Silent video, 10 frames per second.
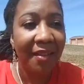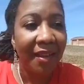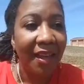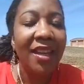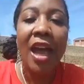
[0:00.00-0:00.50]

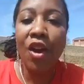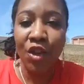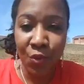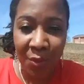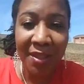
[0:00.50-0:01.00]
now, are
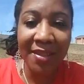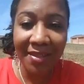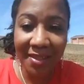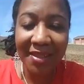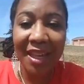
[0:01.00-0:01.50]
you willing
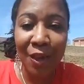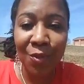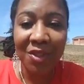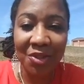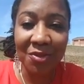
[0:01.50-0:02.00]
to say
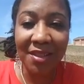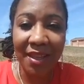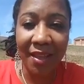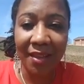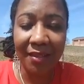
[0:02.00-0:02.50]
what you said